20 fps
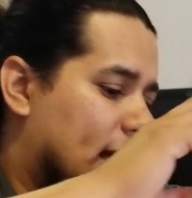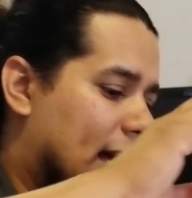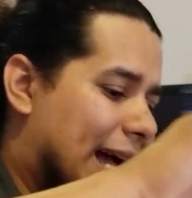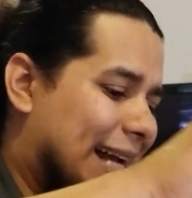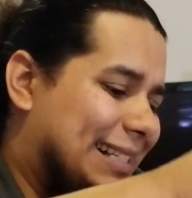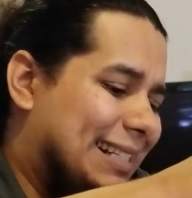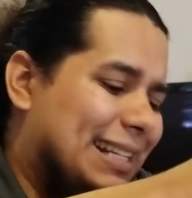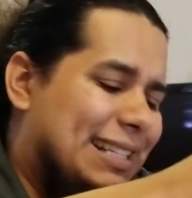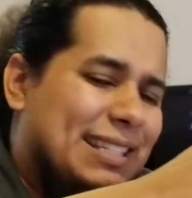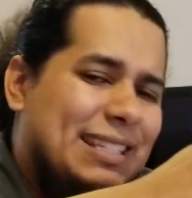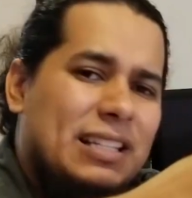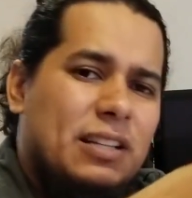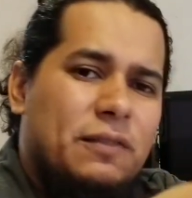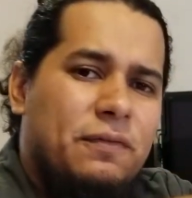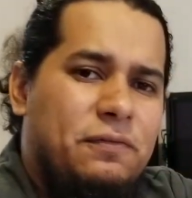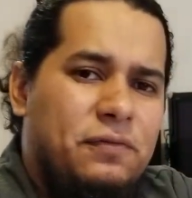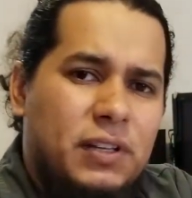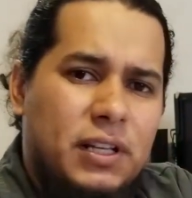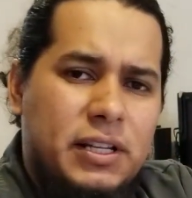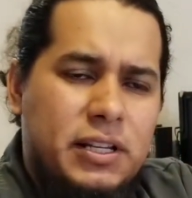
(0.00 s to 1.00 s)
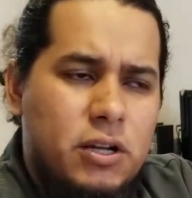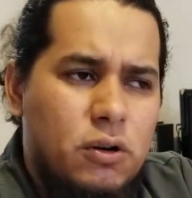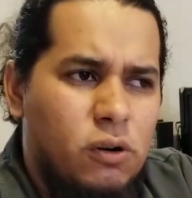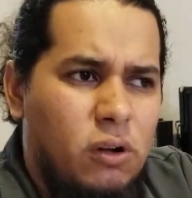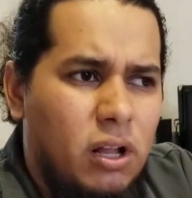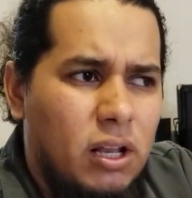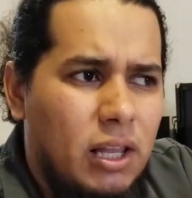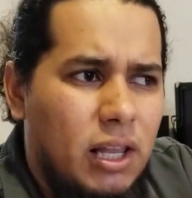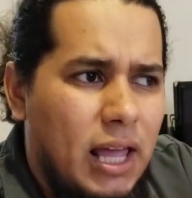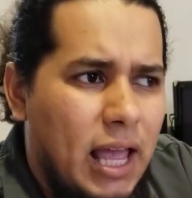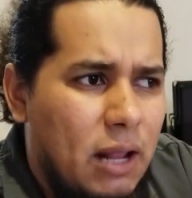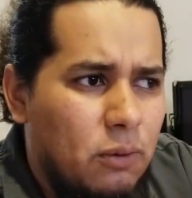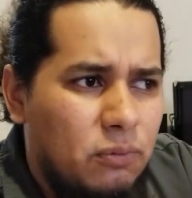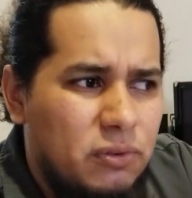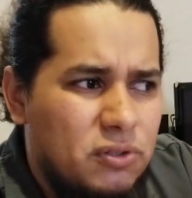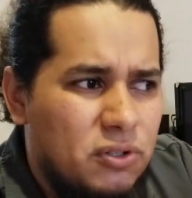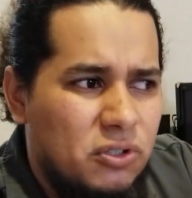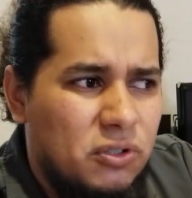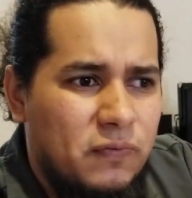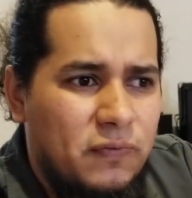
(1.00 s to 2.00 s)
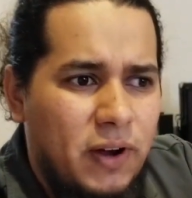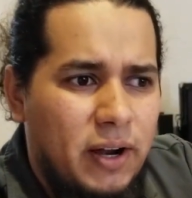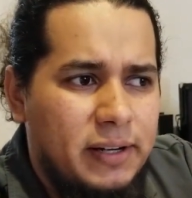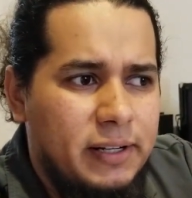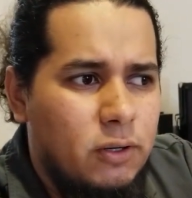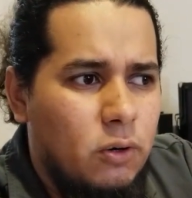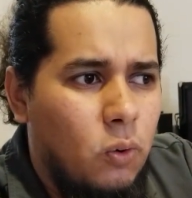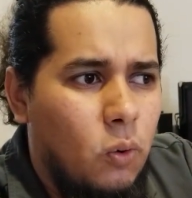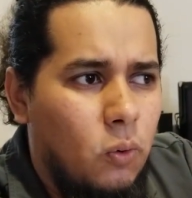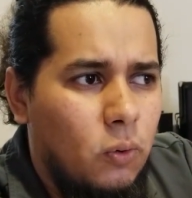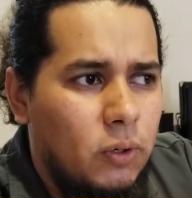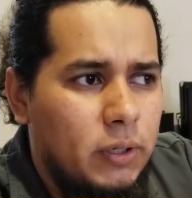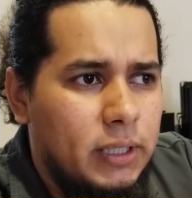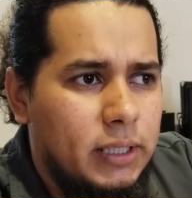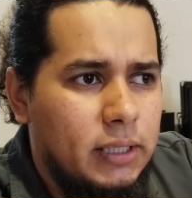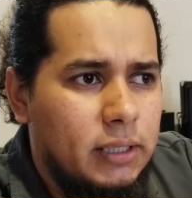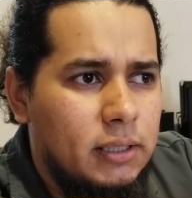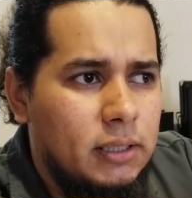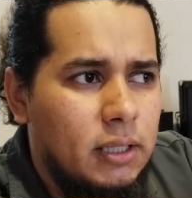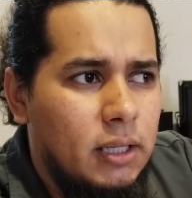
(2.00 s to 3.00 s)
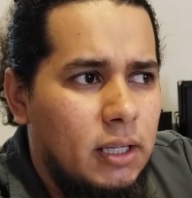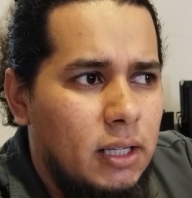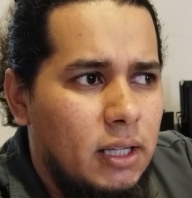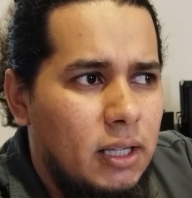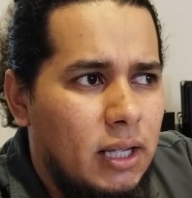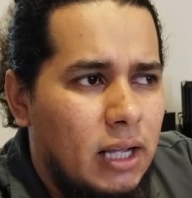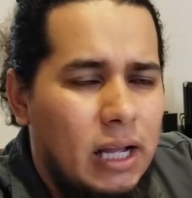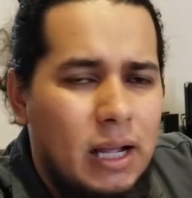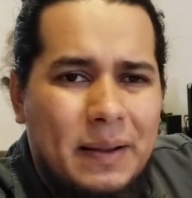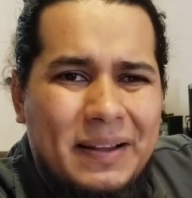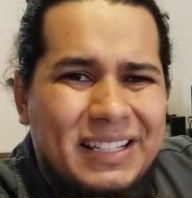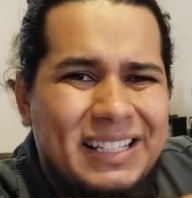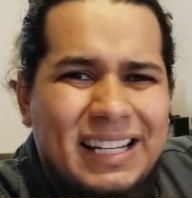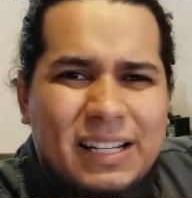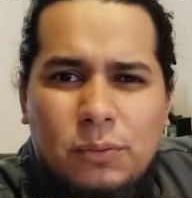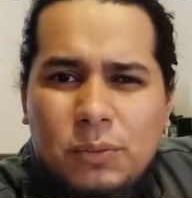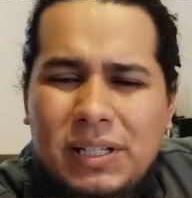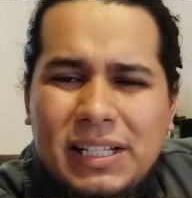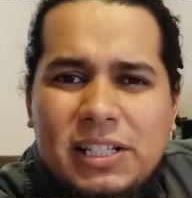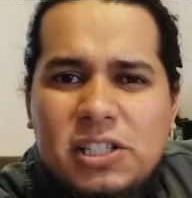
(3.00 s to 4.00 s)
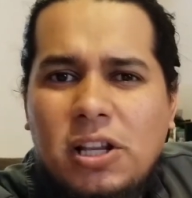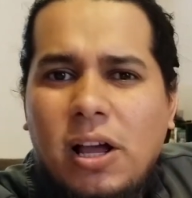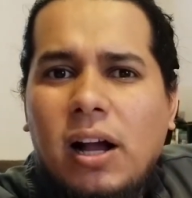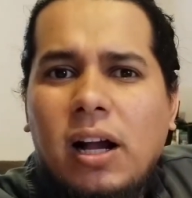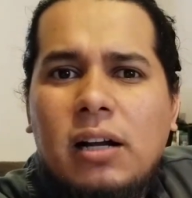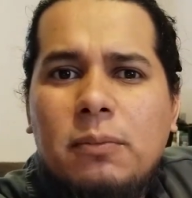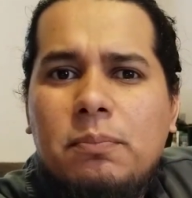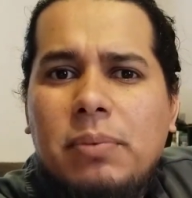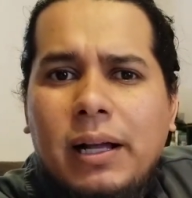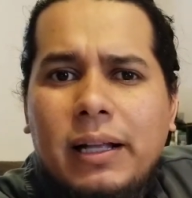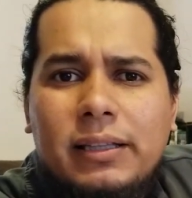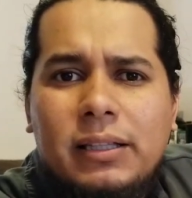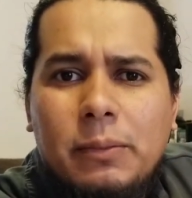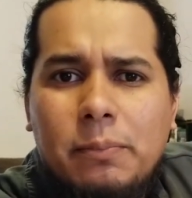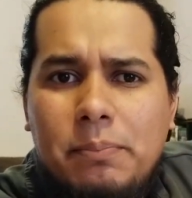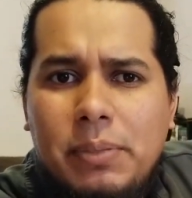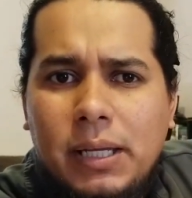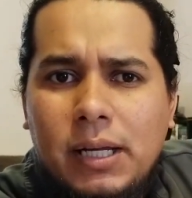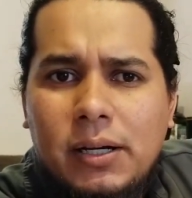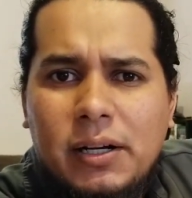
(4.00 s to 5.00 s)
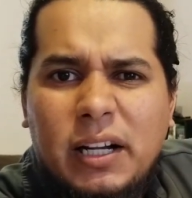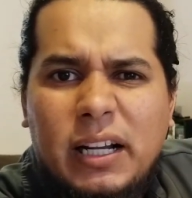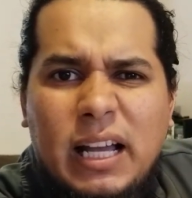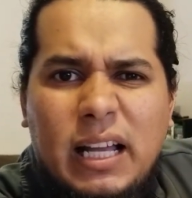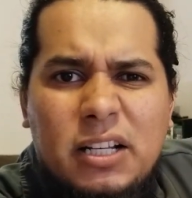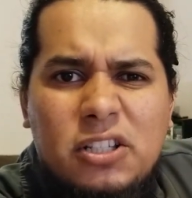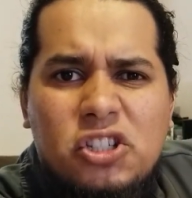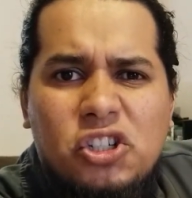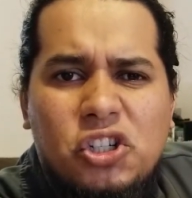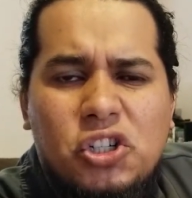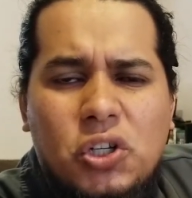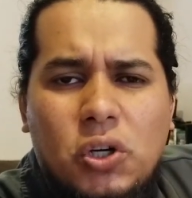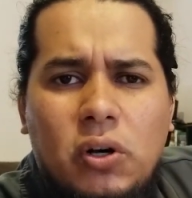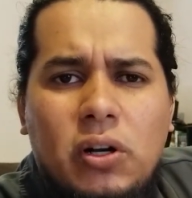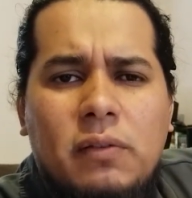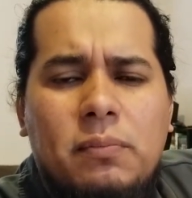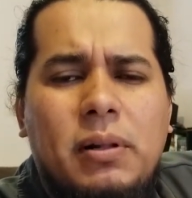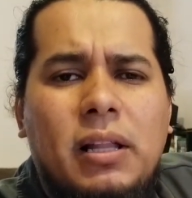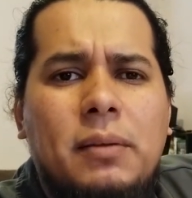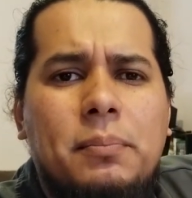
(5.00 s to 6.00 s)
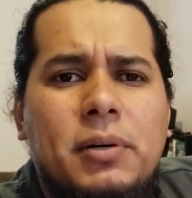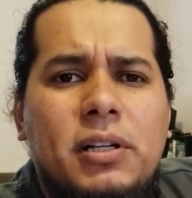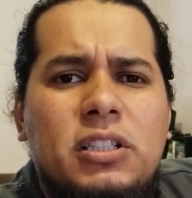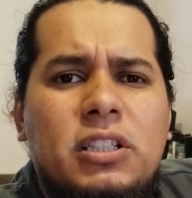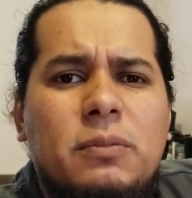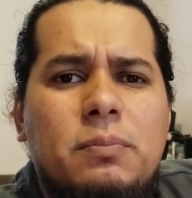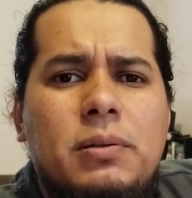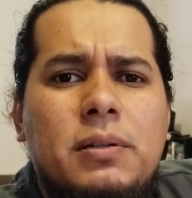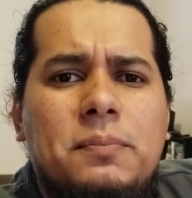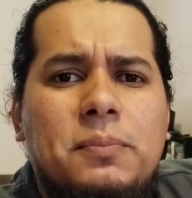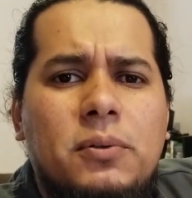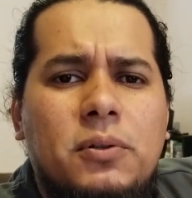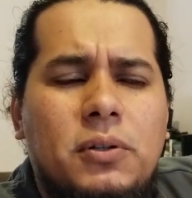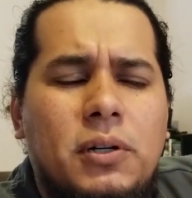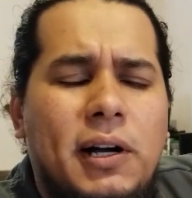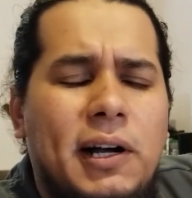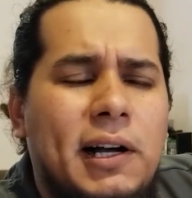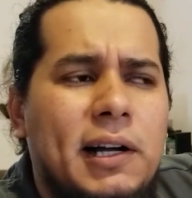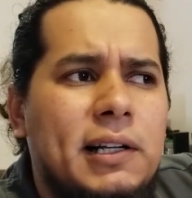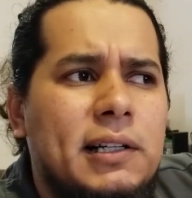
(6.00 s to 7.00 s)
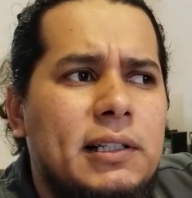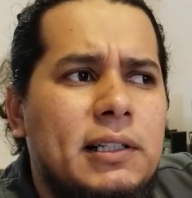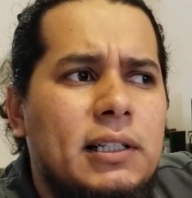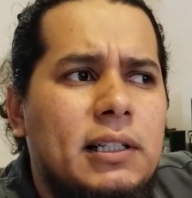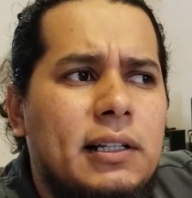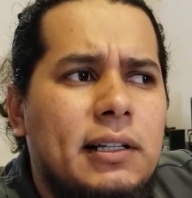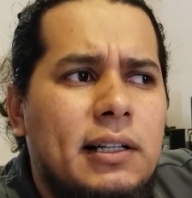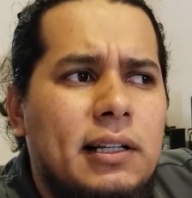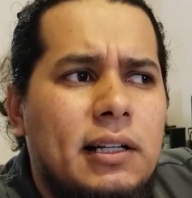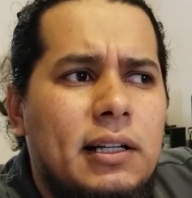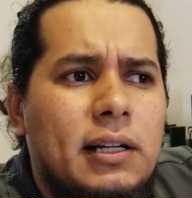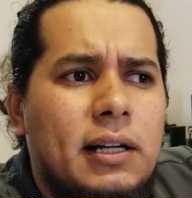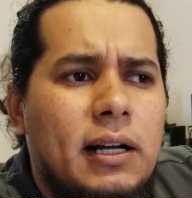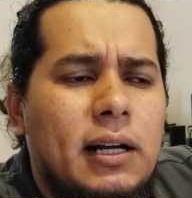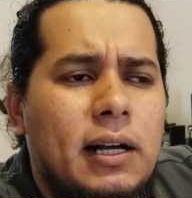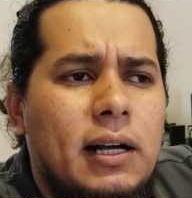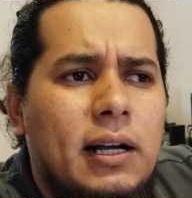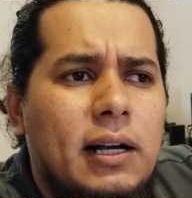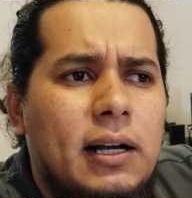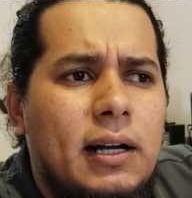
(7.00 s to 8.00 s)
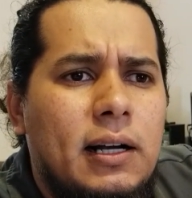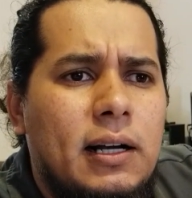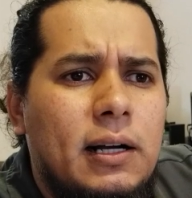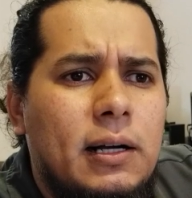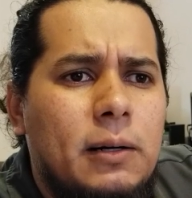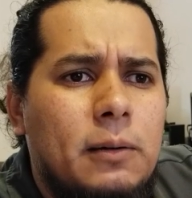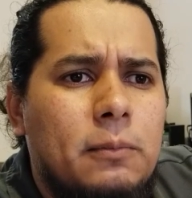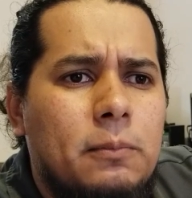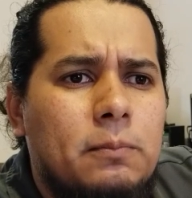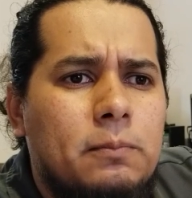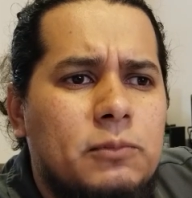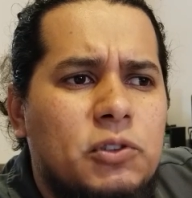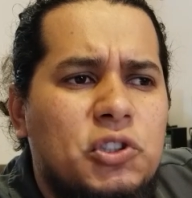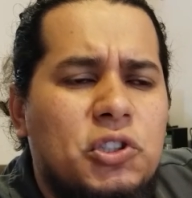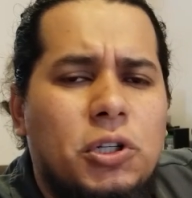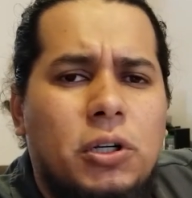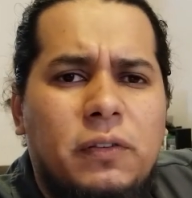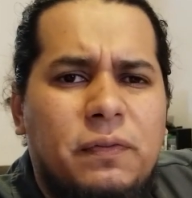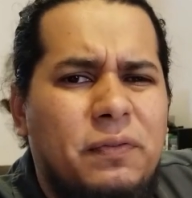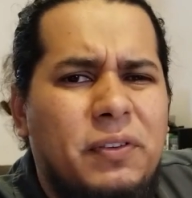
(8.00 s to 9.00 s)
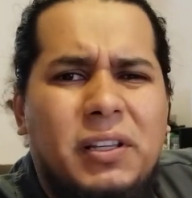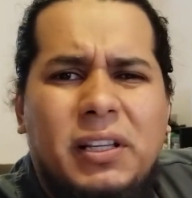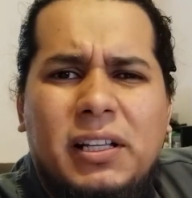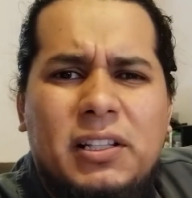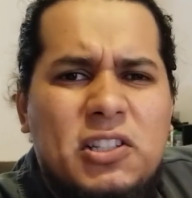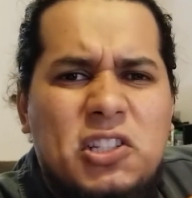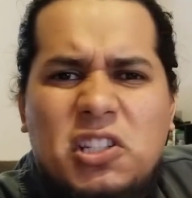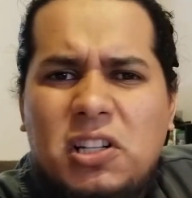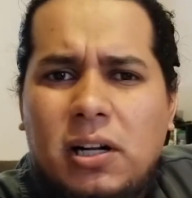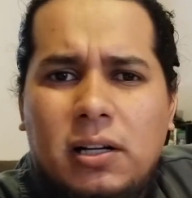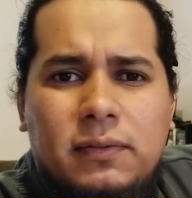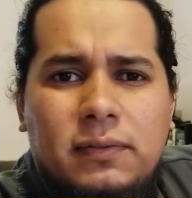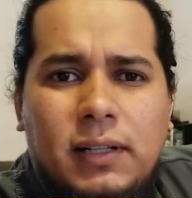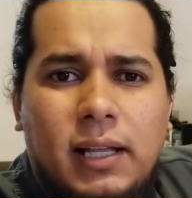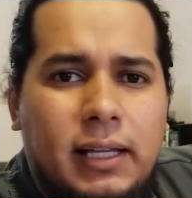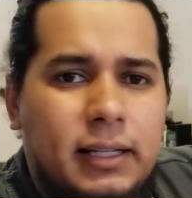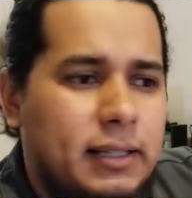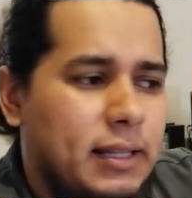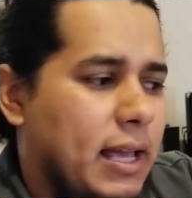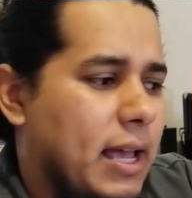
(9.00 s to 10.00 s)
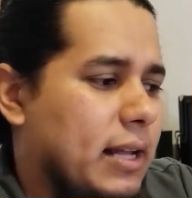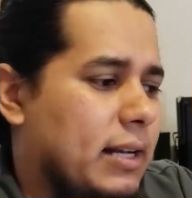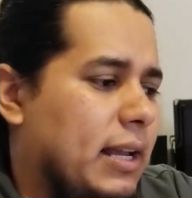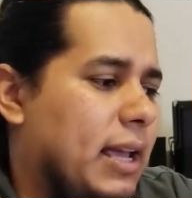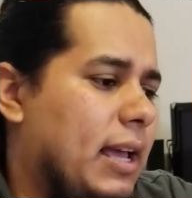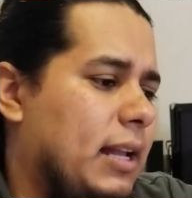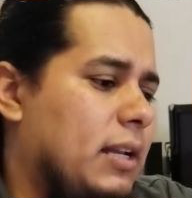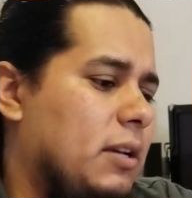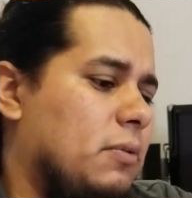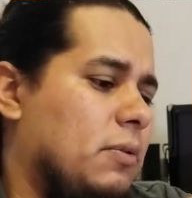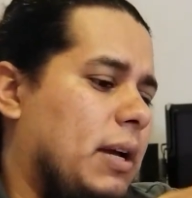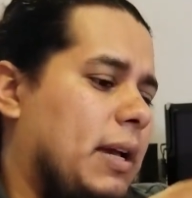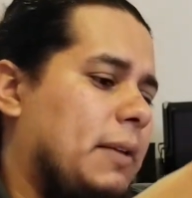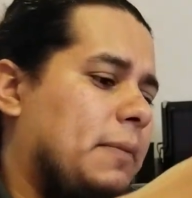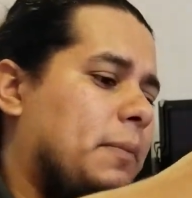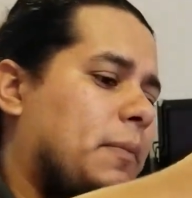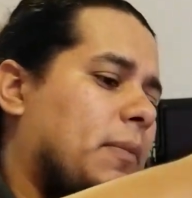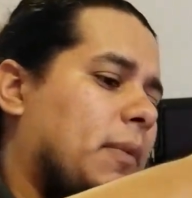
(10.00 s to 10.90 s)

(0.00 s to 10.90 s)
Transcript: I did see a video online, which is very corny, uh, it didn't really talk about the beer. It kind of just showed a bunch of people uh, uh, surfing and stuff like that. Anyway,